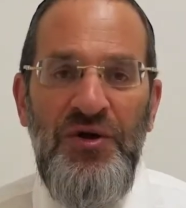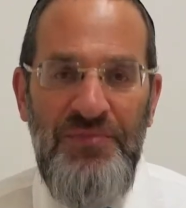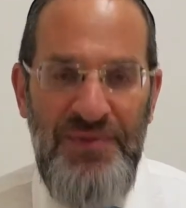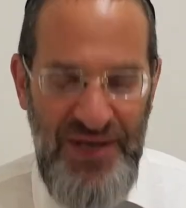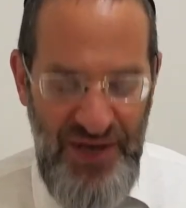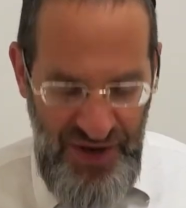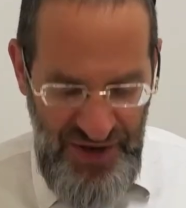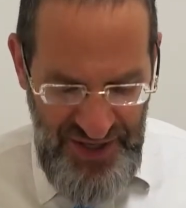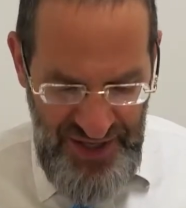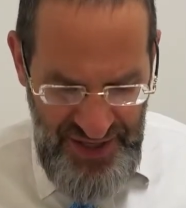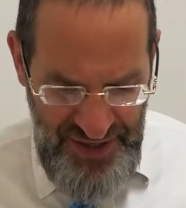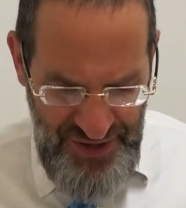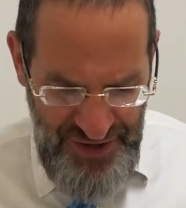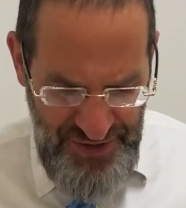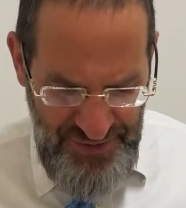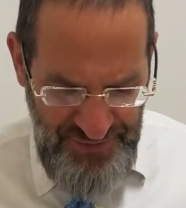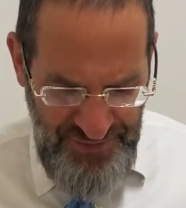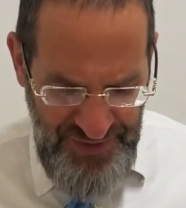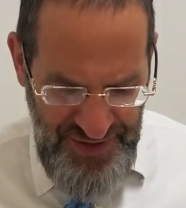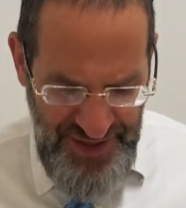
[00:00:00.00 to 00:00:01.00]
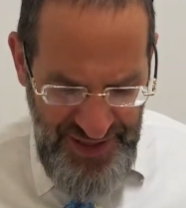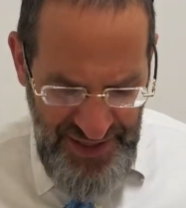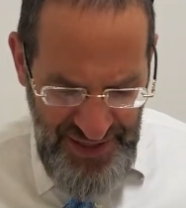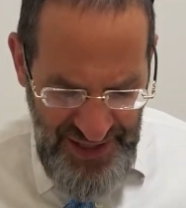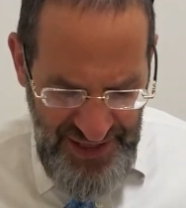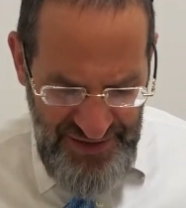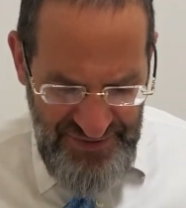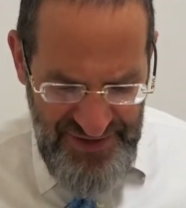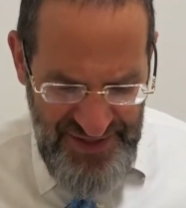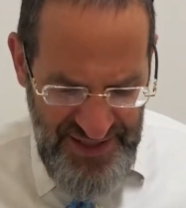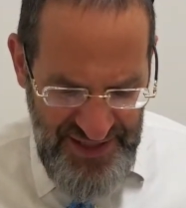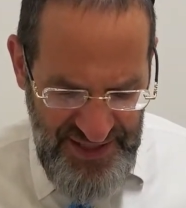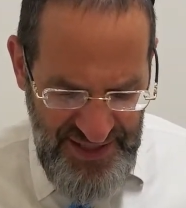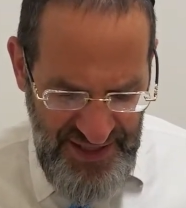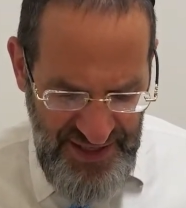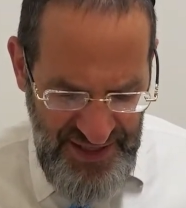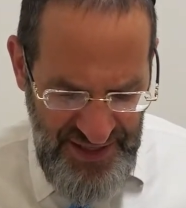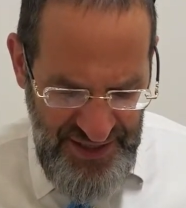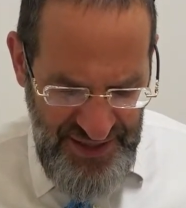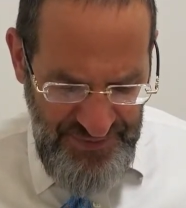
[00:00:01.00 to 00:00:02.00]
min ha'ir, he leaves the
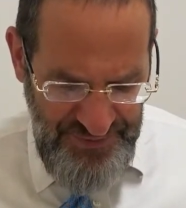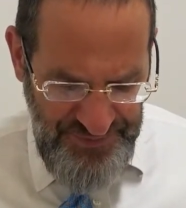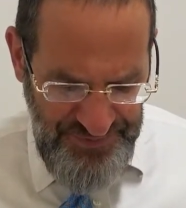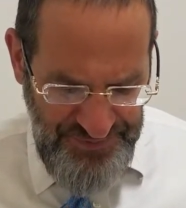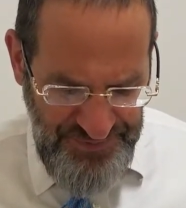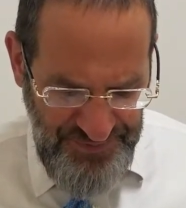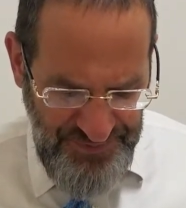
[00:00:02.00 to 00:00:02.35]
city,